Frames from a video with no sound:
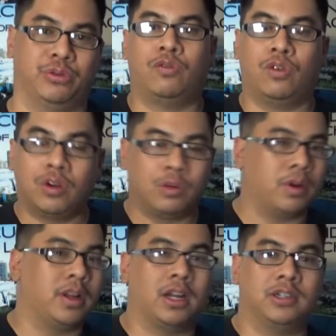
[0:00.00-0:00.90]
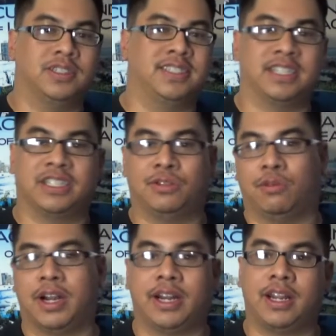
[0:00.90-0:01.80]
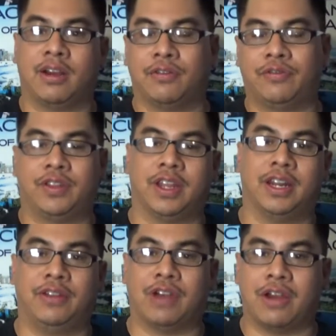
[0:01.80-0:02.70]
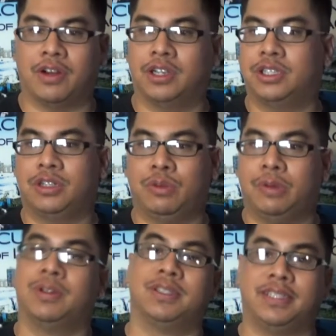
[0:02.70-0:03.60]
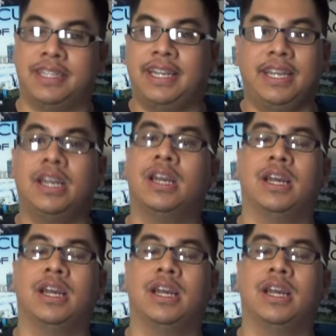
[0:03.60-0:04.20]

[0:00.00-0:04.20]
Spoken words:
For the 106th running of the Indy 500, we would see